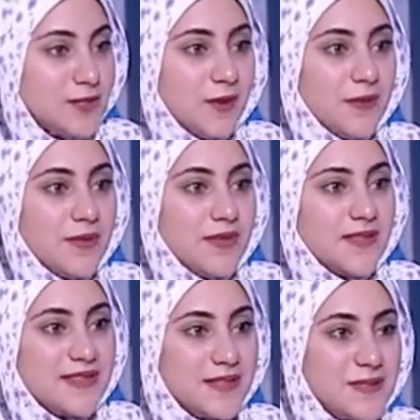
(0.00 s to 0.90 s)
So this
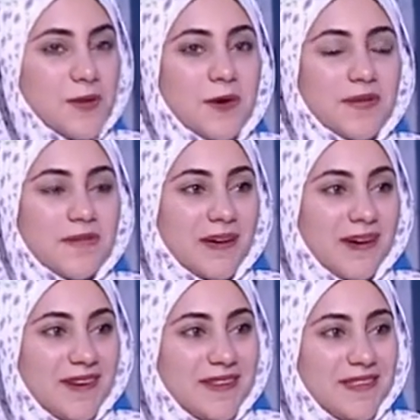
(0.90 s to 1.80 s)
is the story
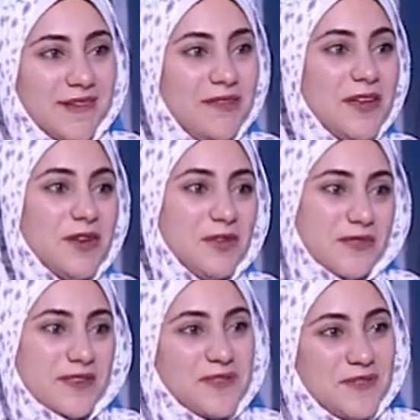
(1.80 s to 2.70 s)
behind the venue
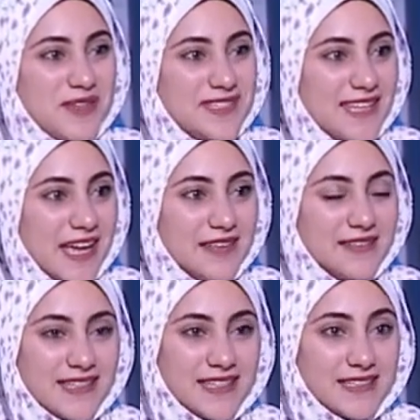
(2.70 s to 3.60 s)
of the Sphinx,
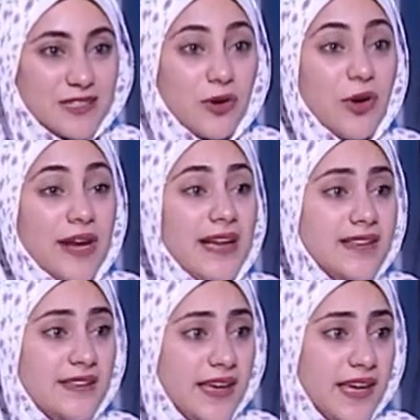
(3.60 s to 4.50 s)
and it's
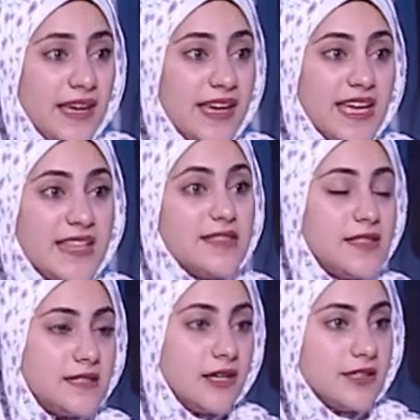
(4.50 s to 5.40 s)
connected again. This
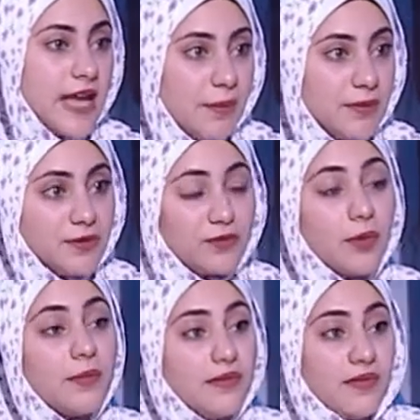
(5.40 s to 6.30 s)
has not happened
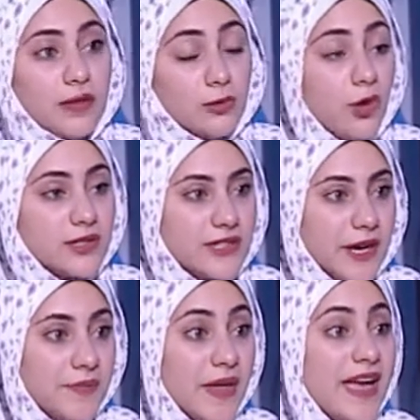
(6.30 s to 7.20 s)
from a long
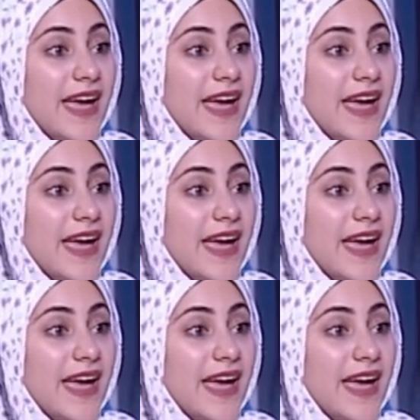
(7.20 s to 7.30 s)
time.